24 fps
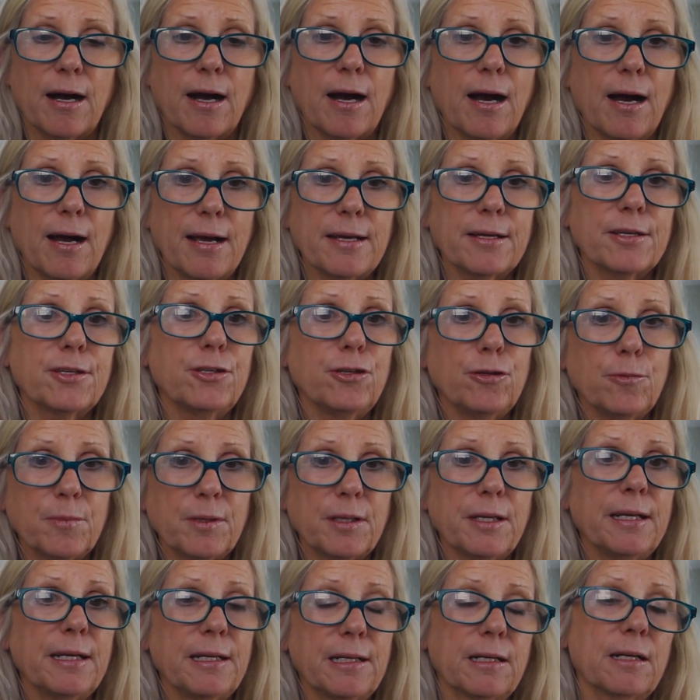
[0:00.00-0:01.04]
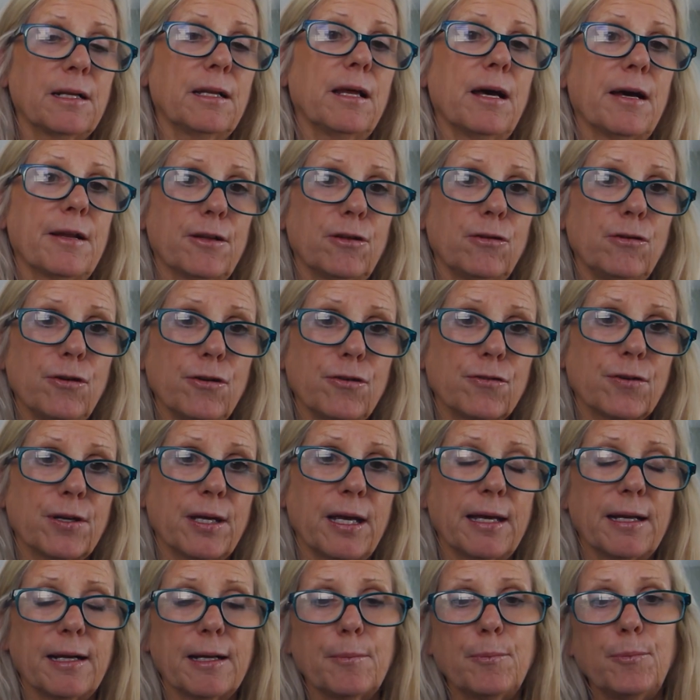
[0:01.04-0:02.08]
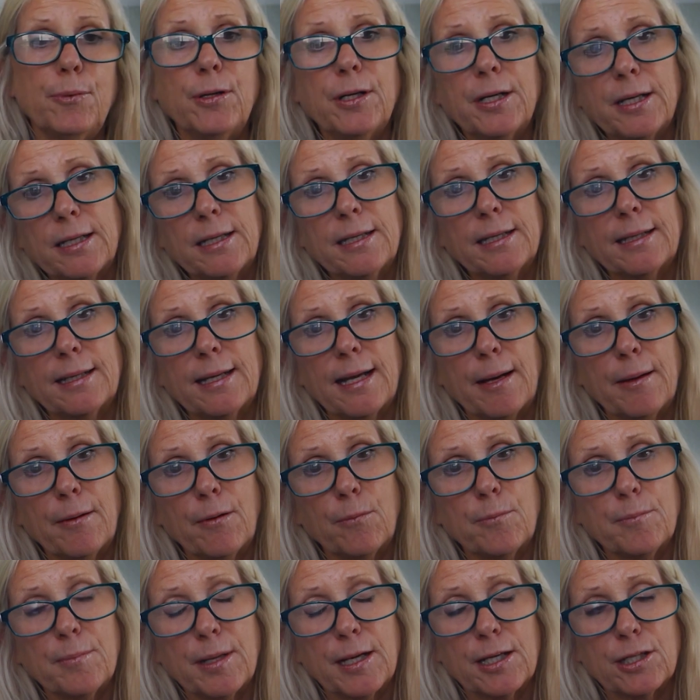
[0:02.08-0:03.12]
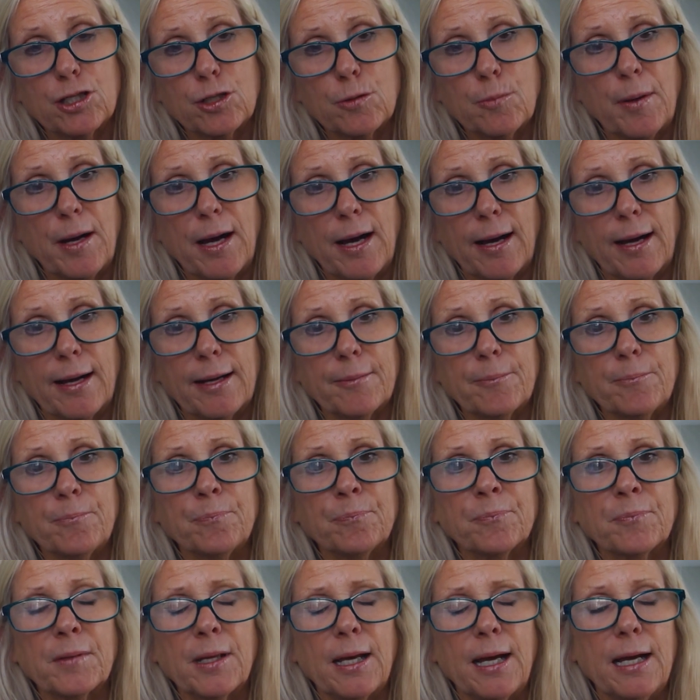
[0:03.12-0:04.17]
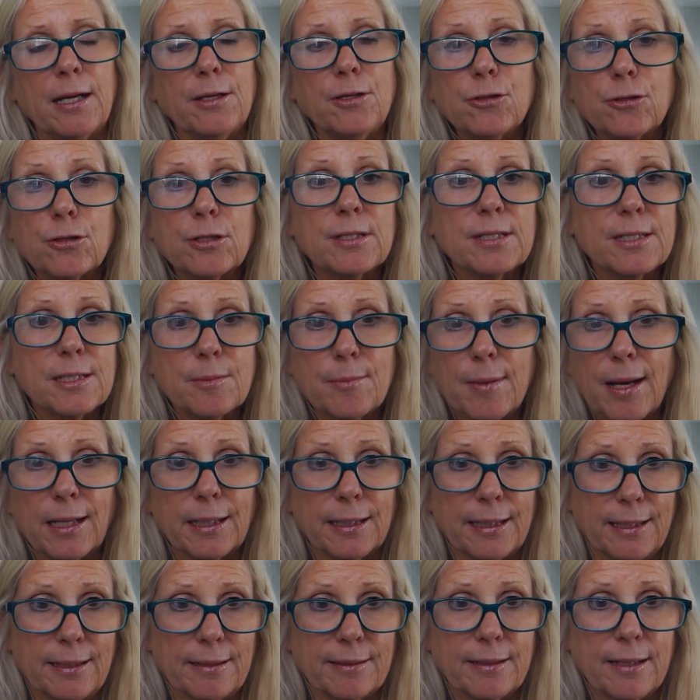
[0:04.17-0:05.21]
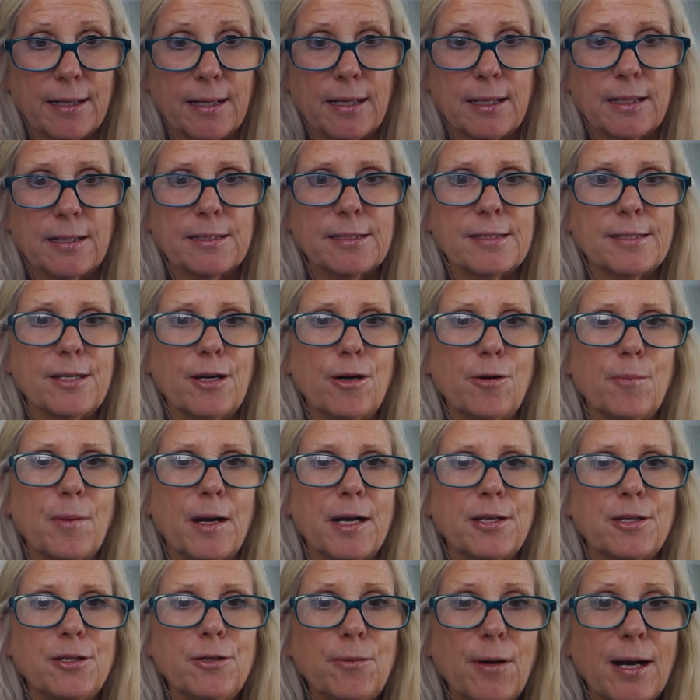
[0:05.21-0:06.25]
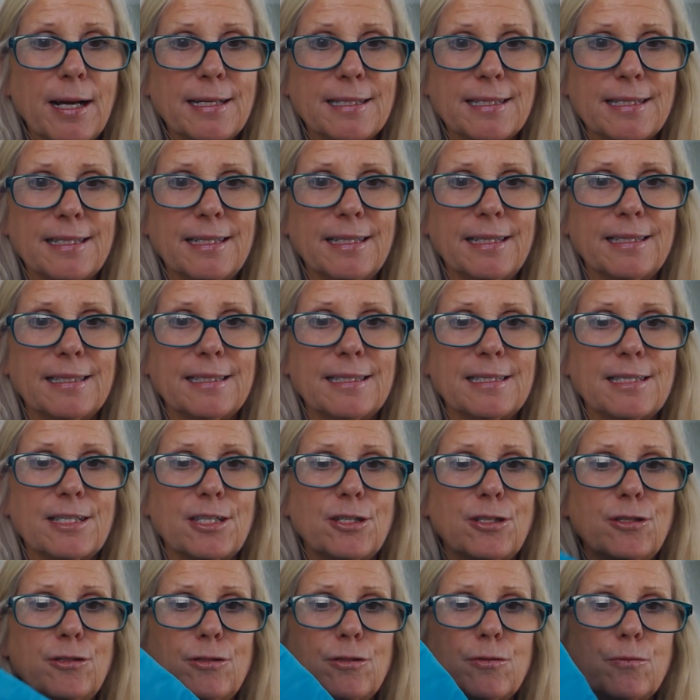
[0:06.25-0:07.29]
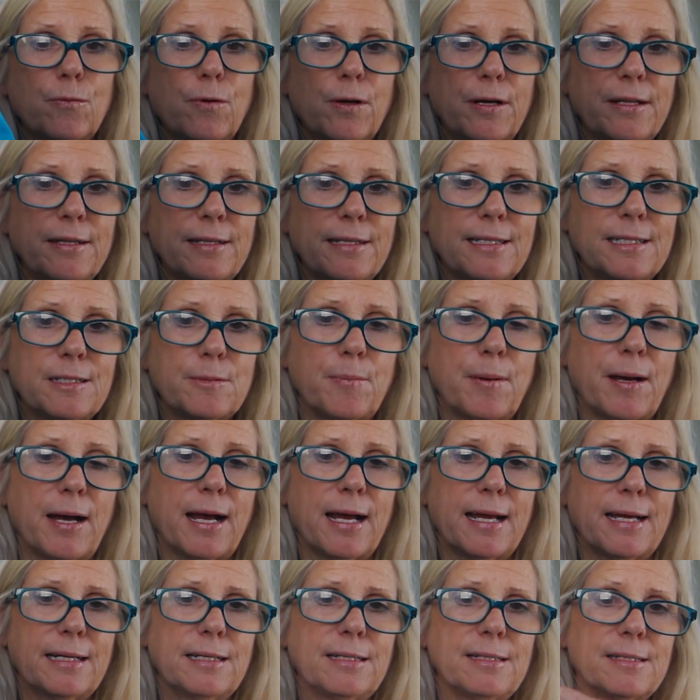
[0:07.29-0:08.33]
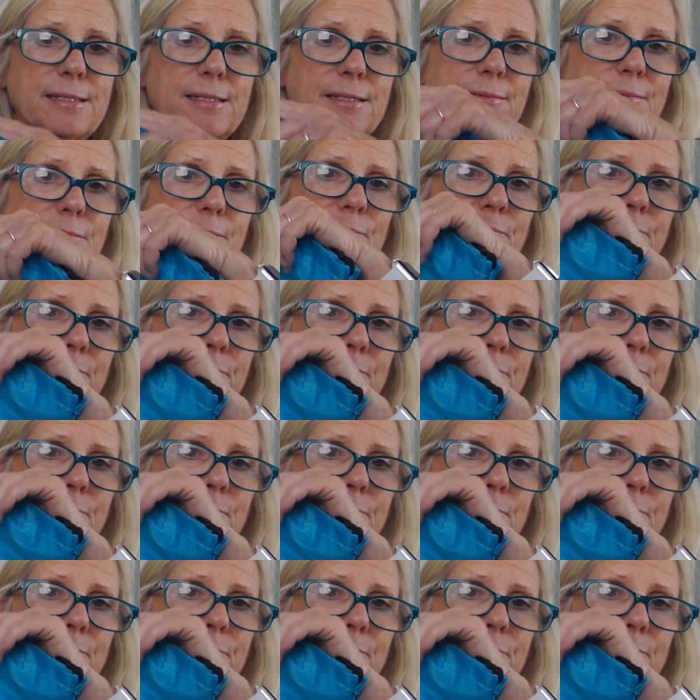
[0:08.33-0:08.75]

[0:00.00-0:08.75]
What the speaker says: I accumulated a lot of laundry and I put it in that mesh bag and you could smell it. So my new idea is to use one of these bags